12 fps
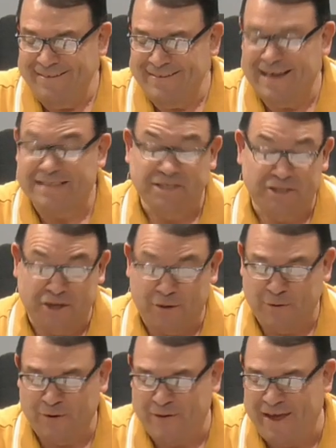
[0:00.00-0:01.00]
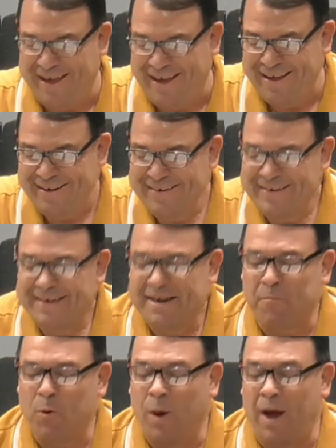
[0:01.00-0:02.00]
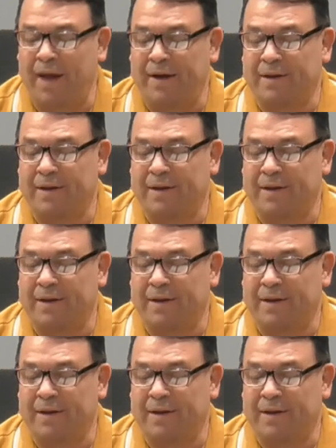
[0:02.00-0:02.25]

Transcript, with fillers: That's a joke, okay? Number one.